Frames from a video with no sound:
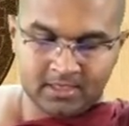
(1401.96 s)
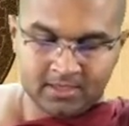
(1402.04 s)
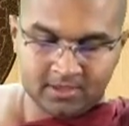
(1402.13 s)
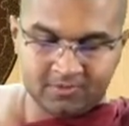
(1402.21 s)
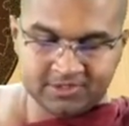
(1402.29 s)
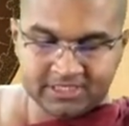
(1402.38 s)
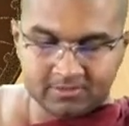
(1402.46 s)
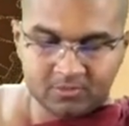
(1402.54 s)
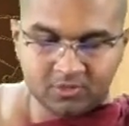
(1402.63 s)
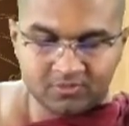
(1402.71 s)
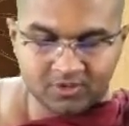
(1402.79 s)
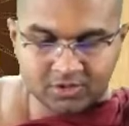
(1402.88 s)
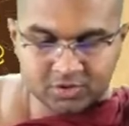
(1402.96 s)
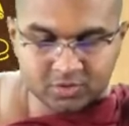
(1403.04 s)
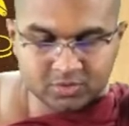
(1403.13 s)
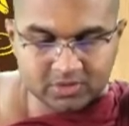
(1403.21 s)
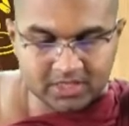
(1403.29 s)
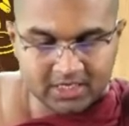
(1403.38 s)
Now we shall move on
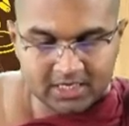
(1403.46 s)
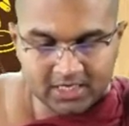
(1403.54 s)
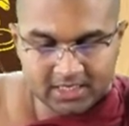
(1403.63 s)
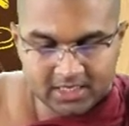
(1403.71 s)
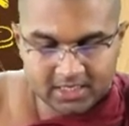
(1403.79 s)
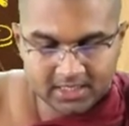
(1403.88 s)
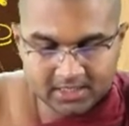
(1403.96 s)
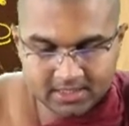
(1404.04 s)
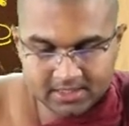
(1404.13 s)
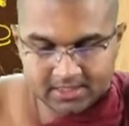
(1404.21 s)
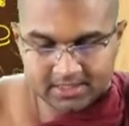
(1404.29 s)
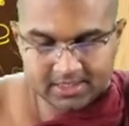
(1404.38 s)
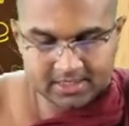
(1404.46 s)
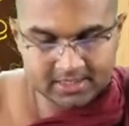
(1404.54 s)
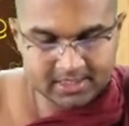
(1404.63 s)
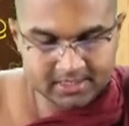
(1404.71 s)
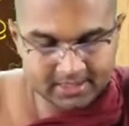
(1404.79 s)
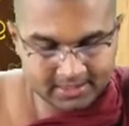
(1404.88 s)
to uh,
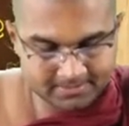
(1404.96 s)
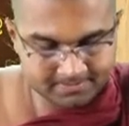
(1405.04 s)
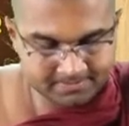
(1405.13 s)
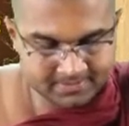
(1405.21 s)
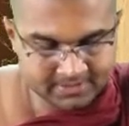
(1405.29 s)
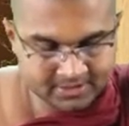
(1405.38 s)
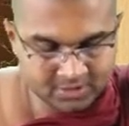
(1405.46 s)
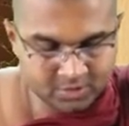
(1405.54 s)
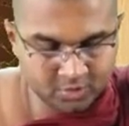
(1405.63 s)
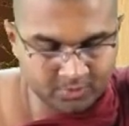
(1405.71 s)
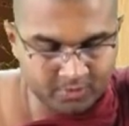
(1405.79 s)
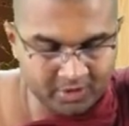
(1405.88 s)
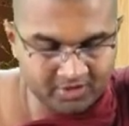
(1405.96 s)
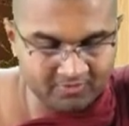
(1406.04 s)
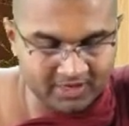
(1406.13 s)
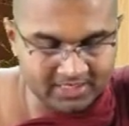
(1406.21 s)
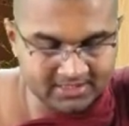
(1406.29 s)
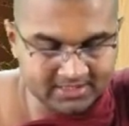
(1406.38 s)
uh,
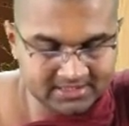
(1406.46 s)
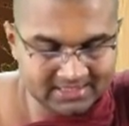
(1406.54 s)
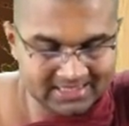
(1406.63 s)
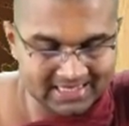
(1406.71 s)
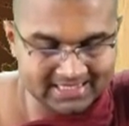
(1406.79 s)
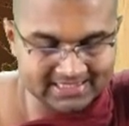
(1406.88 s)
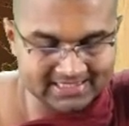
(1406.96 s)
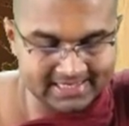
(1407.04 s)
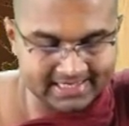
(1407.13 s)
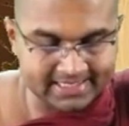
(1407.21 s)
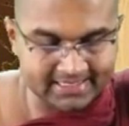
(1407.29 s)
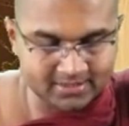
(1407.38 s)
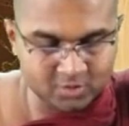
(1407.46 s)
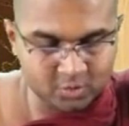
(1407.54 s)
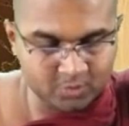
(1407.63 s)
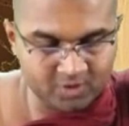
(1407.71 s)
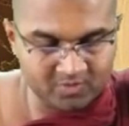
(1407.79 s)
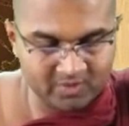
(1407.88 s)
2.193
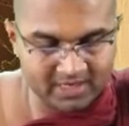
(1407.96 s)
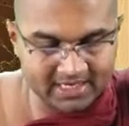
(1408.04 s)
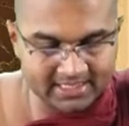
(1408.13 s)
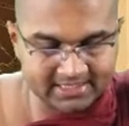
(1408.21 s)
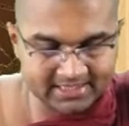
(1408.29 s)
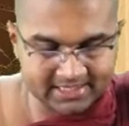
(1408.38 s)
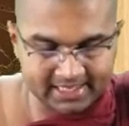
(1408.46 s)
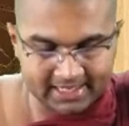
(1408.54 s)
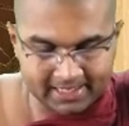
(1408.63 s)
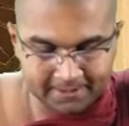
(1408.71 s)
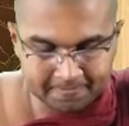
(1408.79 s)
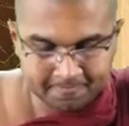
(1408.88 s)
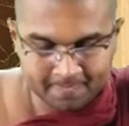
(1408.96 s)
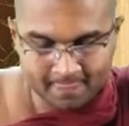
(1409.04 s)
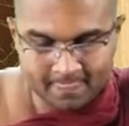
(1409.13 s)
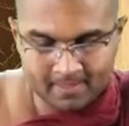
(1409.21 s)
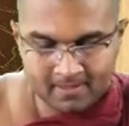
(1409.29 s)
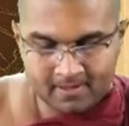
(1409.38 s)
2.193
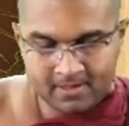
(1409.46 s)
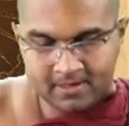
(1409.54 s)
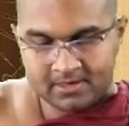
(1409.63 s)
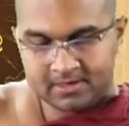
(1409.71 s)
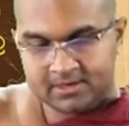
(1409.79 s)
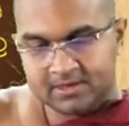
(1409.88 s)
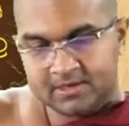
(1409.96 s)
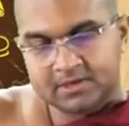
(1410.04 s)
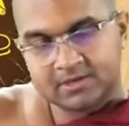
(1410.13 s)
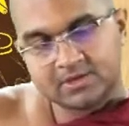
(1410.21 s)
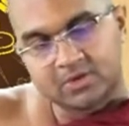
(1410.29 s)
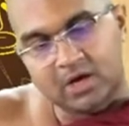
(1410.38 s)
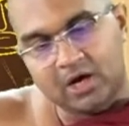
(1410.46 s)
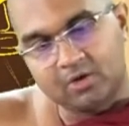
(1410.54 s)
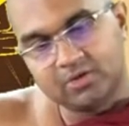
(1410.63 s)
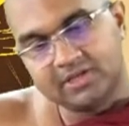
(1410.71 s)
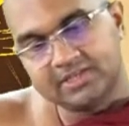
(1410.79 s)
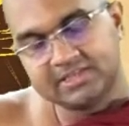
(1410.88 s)
so how
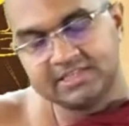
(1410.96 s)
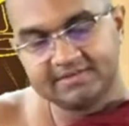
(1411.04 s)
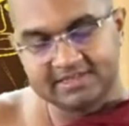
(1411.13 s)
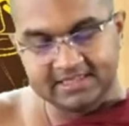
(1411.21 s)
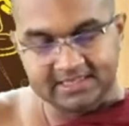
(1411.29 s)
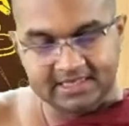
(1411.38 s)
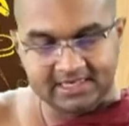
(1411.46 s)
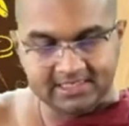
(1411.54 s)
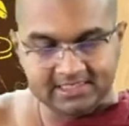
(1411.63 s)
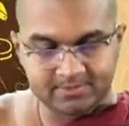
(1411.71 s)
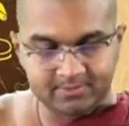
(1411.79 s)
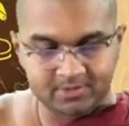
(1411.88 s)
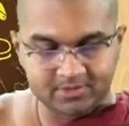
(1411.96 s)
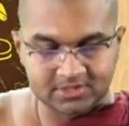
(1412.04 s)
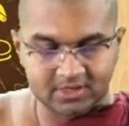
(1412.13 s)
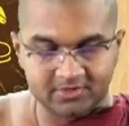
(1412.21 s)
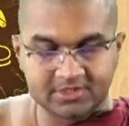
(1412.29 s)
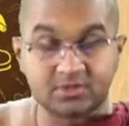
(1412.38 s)
this jivitindriya supports
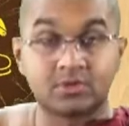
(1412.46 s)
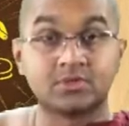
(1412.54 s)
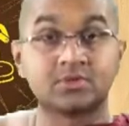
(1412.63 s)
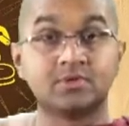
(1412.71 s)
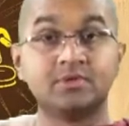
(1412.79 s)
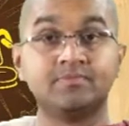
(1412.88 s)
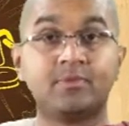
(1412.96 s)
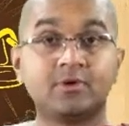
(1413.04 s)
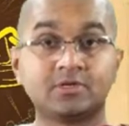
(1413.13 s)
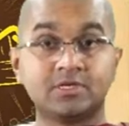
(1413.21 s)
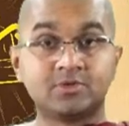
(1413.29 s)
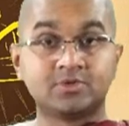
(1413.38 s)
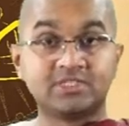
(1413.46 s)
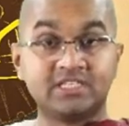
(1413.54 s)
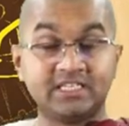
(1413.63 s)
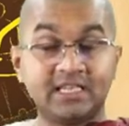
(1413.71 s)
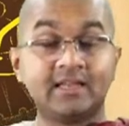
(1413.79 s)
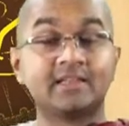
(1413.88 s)
now it's also important to
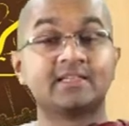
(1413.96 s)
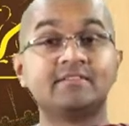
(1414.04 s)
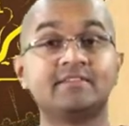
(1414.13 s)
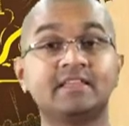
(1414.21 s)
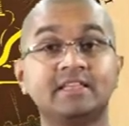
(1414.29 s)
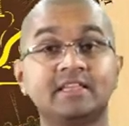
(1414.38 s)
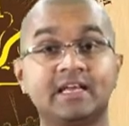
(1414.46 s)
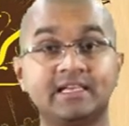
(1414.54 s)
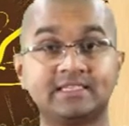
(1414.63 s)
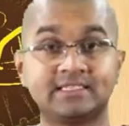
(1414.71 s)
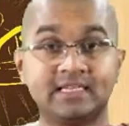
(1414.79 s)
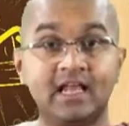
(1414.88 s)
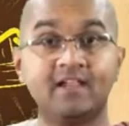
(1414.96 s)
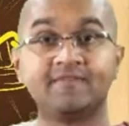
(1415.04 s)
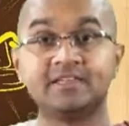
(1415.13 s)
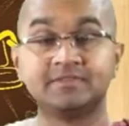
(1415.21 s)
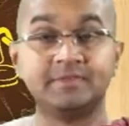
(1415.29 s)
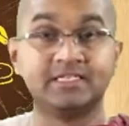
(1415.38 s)
see that jivitindriya itself
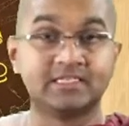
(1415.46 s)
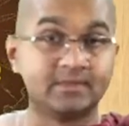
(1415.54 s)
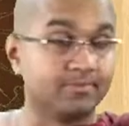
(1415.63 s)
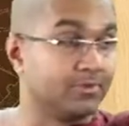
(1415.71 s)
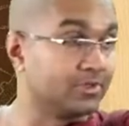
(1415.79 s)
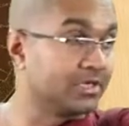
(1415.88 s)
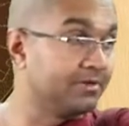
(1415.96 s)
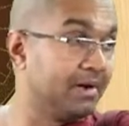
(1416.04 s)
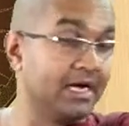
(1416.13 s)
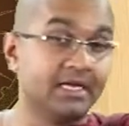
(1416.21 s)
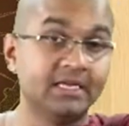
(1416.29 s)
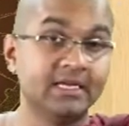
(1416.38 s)
is being supported by